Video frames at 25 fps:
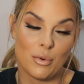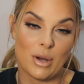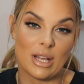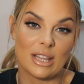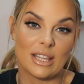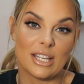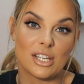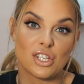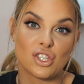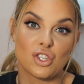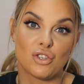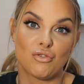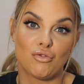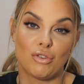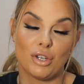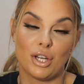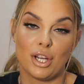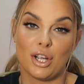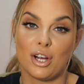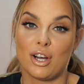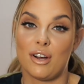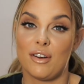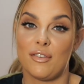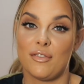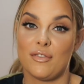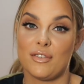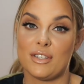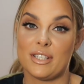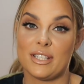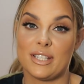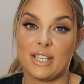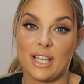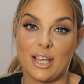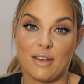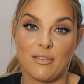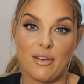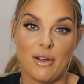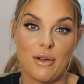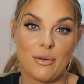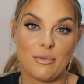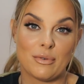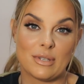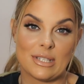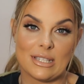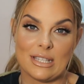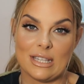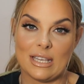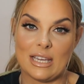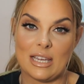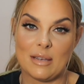are literally running off zero
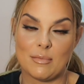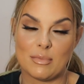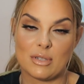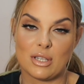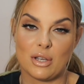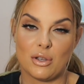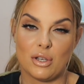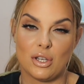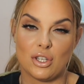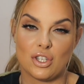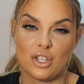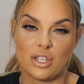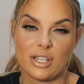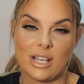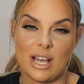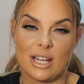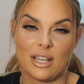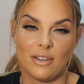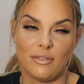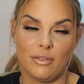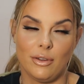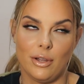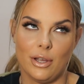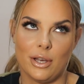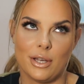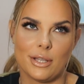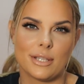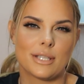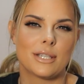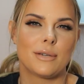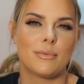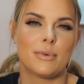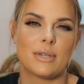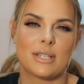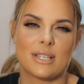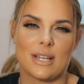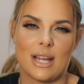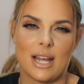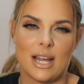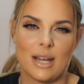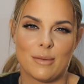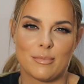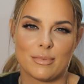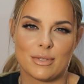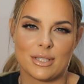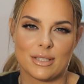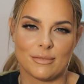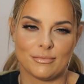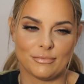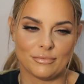sleep, so you just kind of learn to
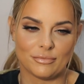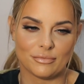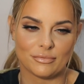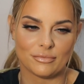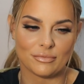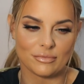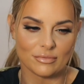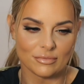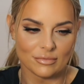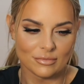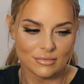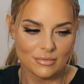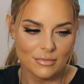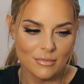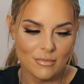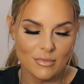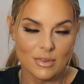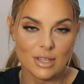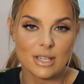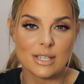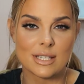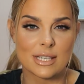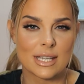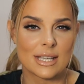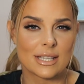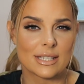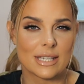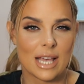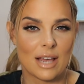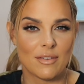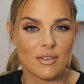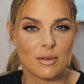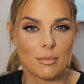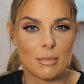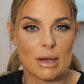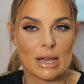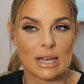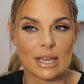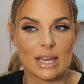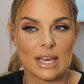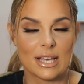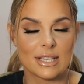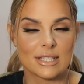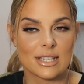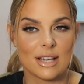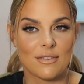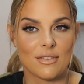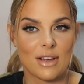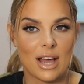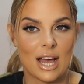adapt. Since having my
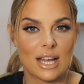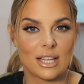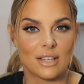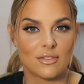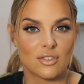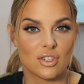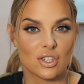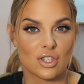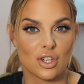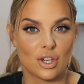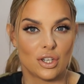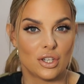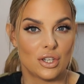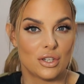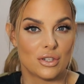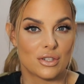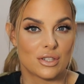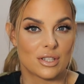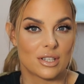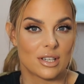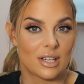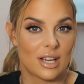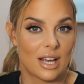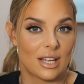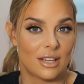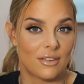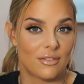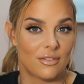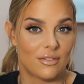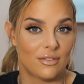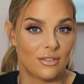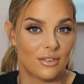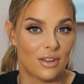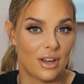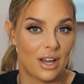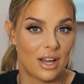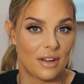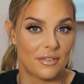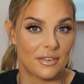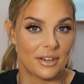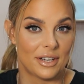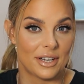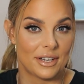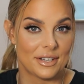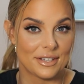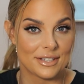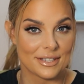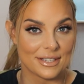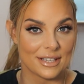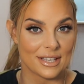kids, I've kind of just got used to kind of not having
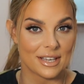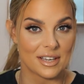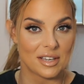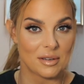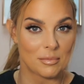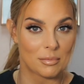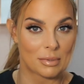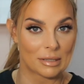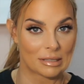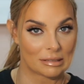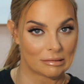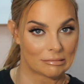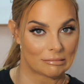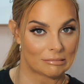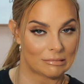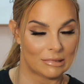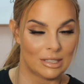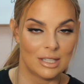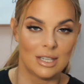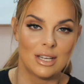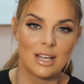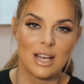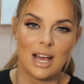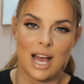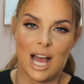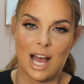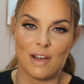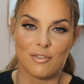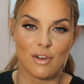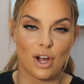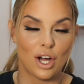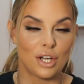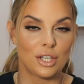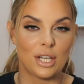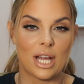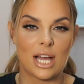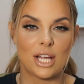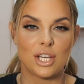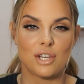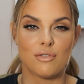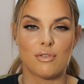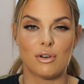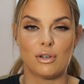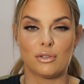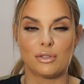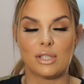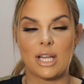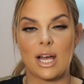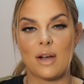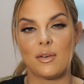any sleep. I've got a
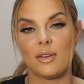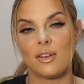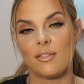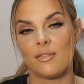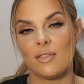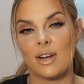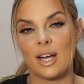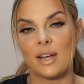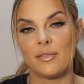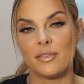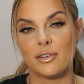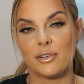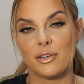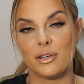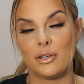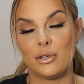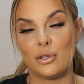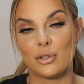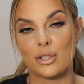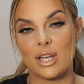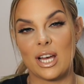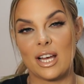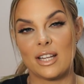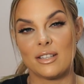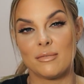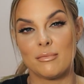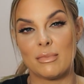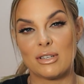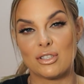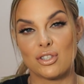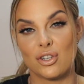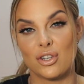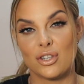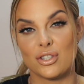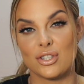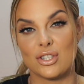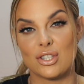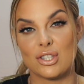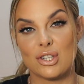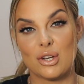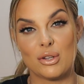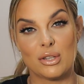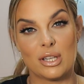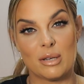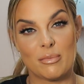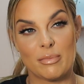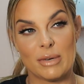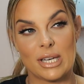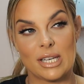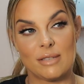9-year-old now and a 5-year-old, and my daughter's
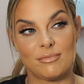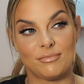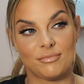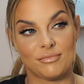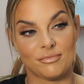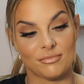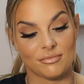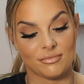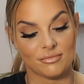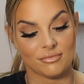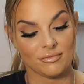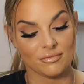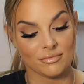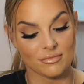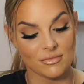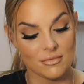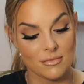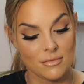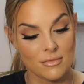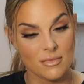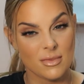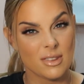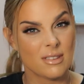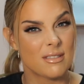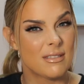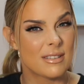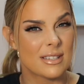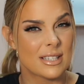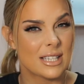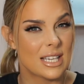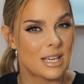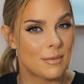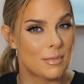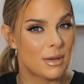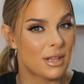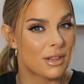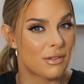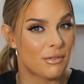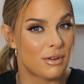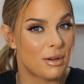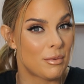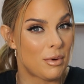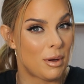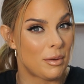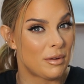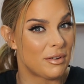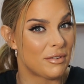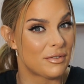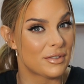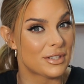only been sleeping through
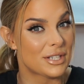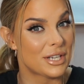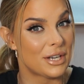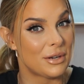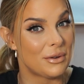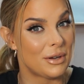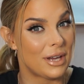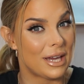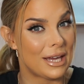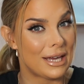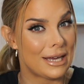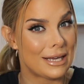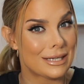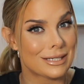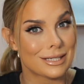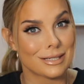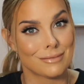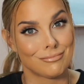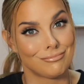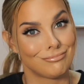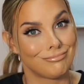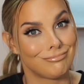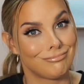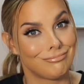probably for 2 years.